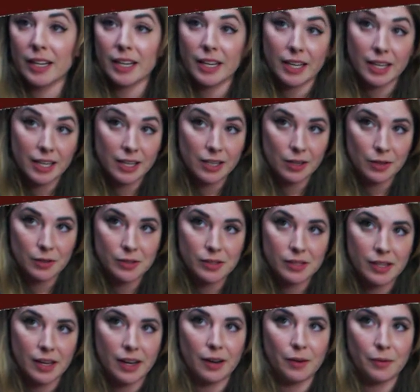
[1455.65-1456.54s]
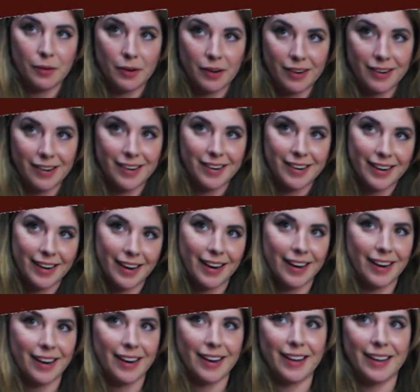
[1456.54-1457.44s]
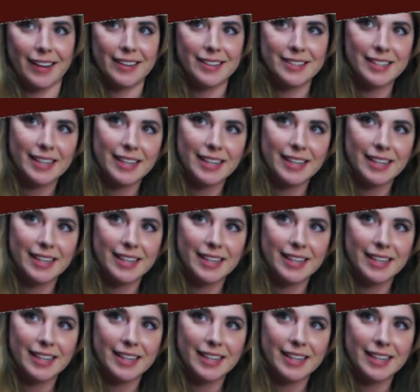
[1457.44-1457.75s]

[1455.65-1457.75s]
He knows that word and